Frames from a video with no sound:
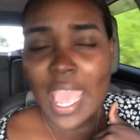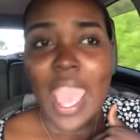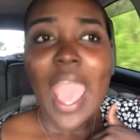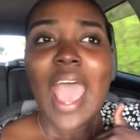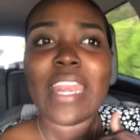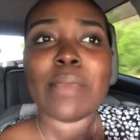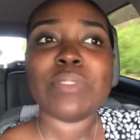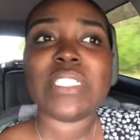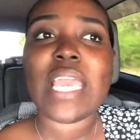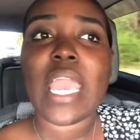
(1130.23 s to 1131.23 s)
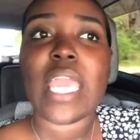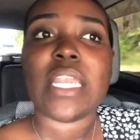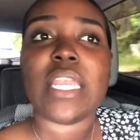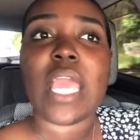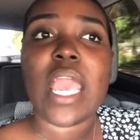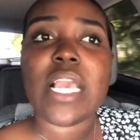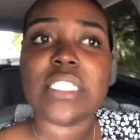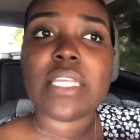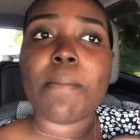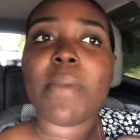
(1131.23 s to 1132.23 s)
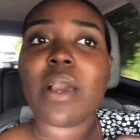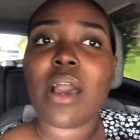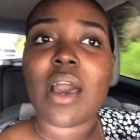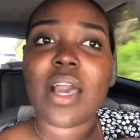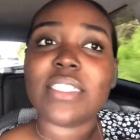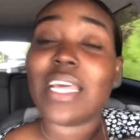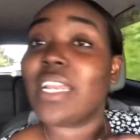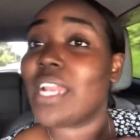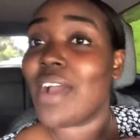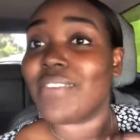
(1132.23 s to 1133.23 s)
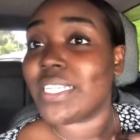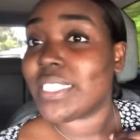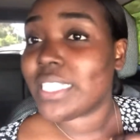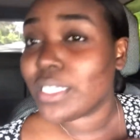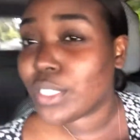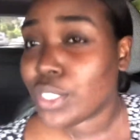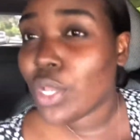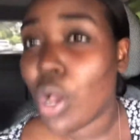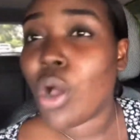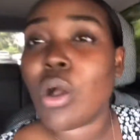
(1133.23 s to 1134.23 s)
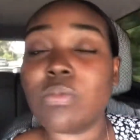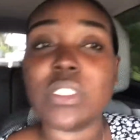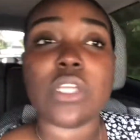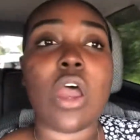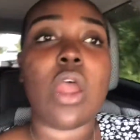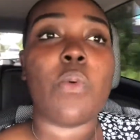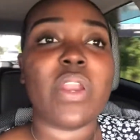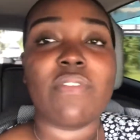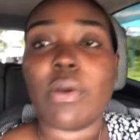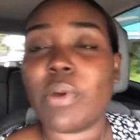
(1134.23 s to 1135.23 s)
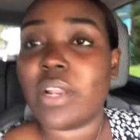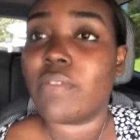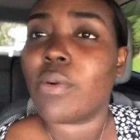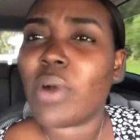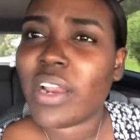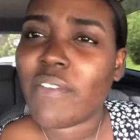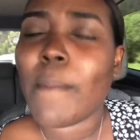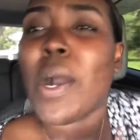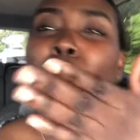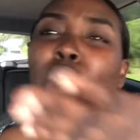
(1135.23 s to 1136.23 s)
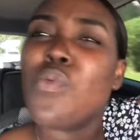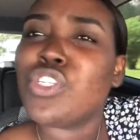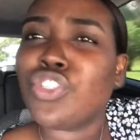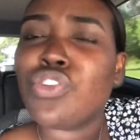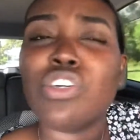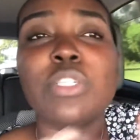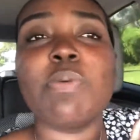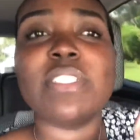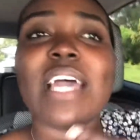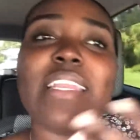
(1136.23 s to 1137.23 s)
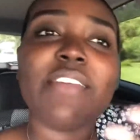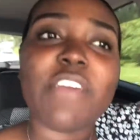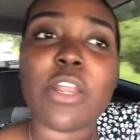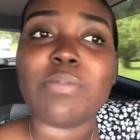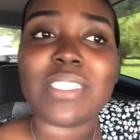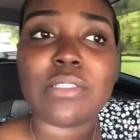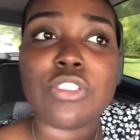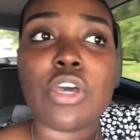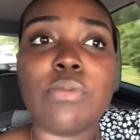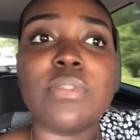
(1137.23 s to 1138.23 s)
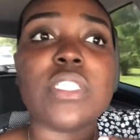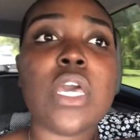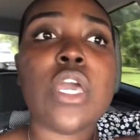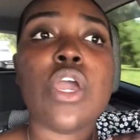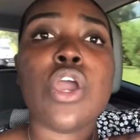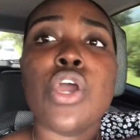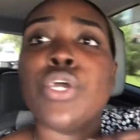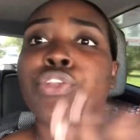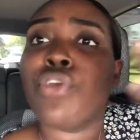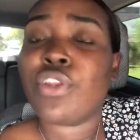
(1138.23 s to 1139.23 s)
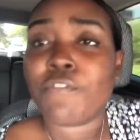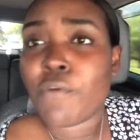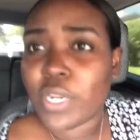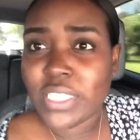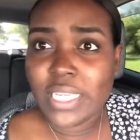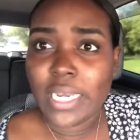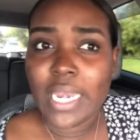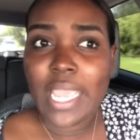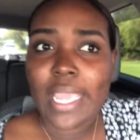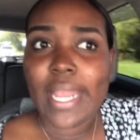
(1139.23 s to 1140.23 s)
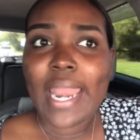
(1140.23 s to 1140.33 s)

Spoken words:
And I'm saying, is it because I didn't have any symptoms or whatever? But how would you know? Suppose I developed symptoms during the 14-day.